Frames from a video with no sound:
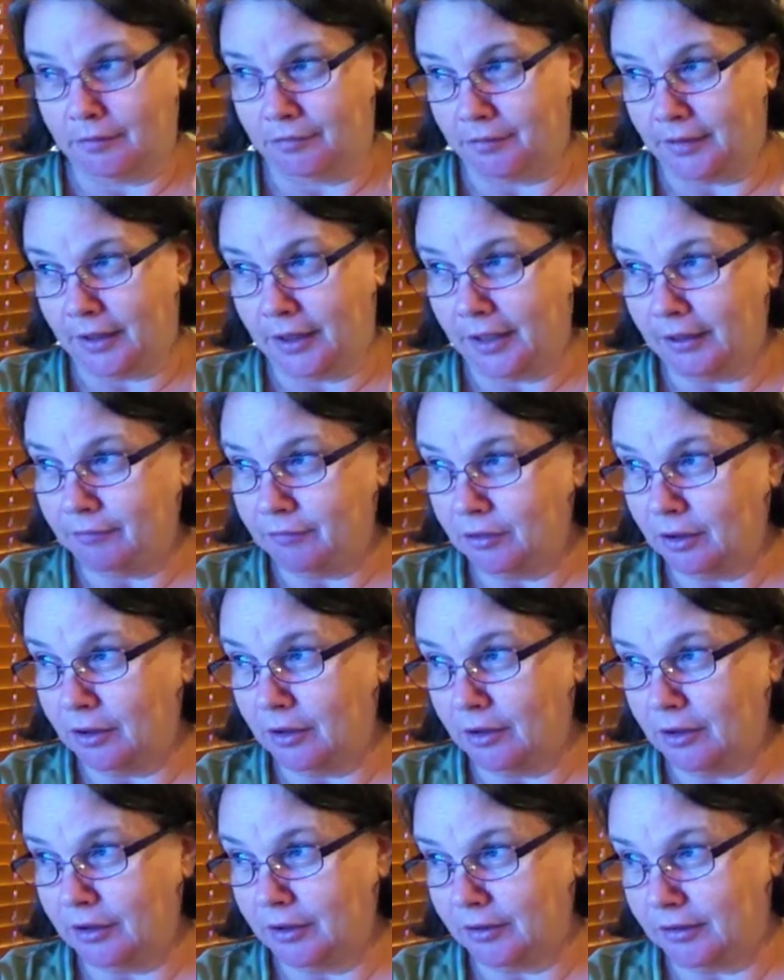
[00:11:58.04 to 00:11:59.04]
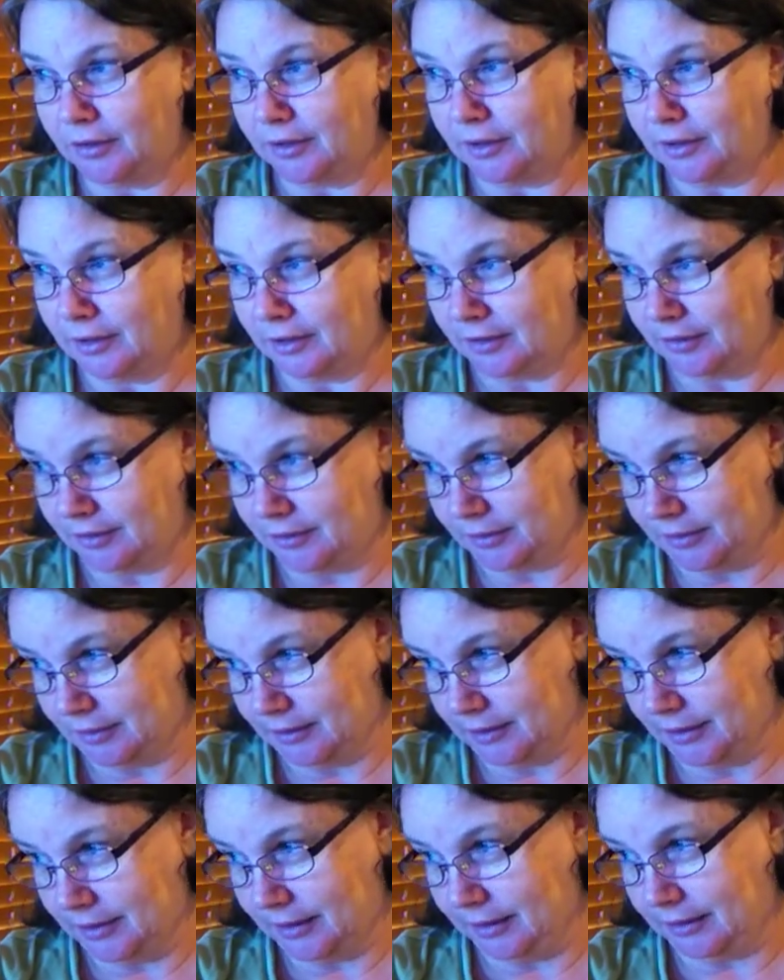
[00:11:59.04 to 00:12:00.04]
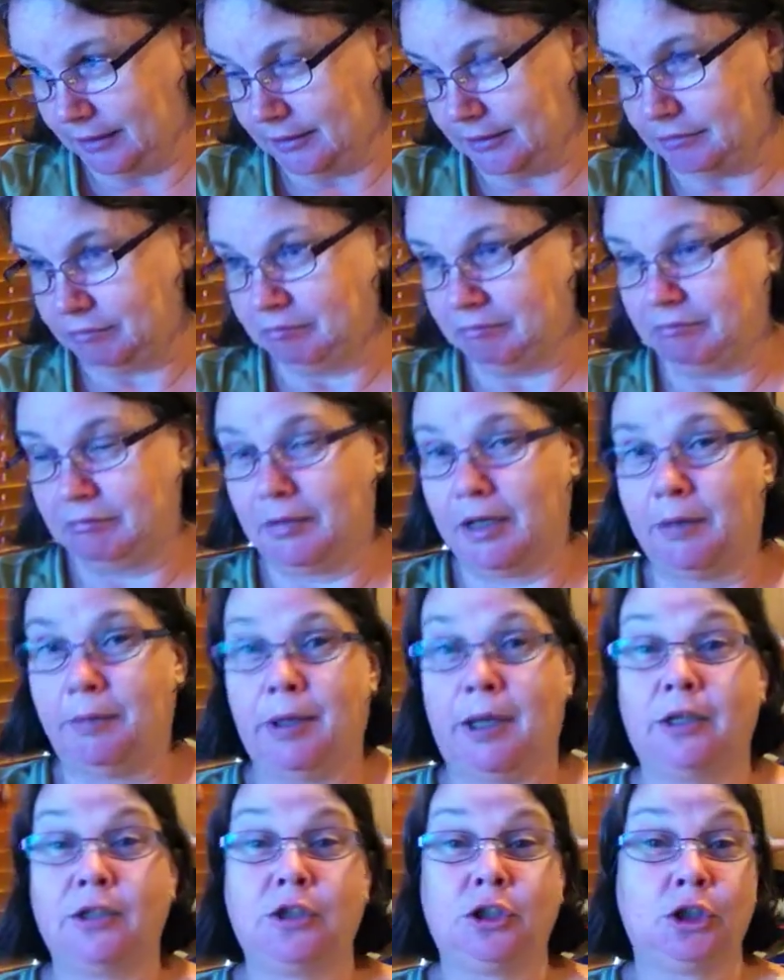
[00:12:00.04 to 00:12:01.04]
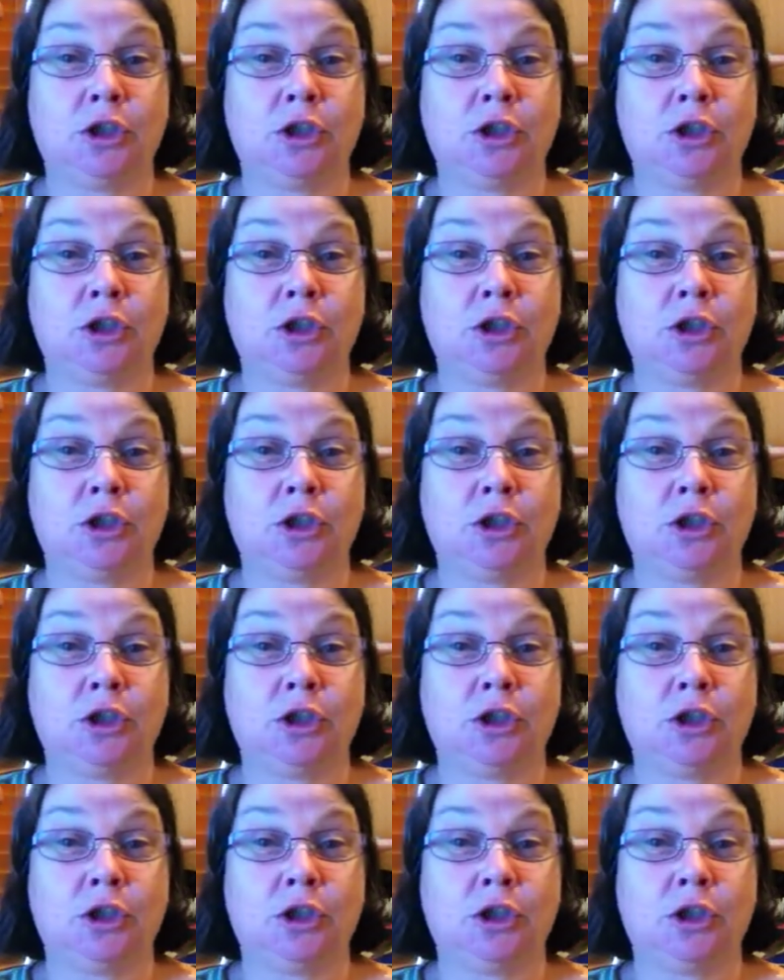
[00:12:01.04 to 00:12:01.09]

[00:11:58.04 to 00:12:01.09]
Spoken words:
$5 is like about